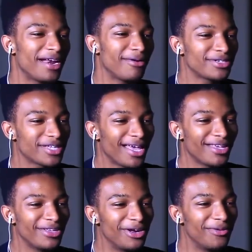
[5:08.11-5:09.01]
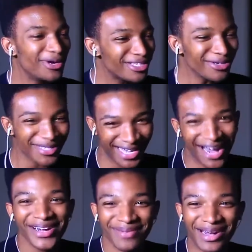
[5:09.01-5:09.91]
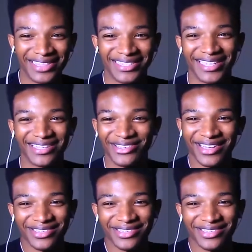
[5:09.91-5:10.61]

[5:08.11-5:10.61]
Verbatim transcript: And I was like, you know, what's so scary about these things?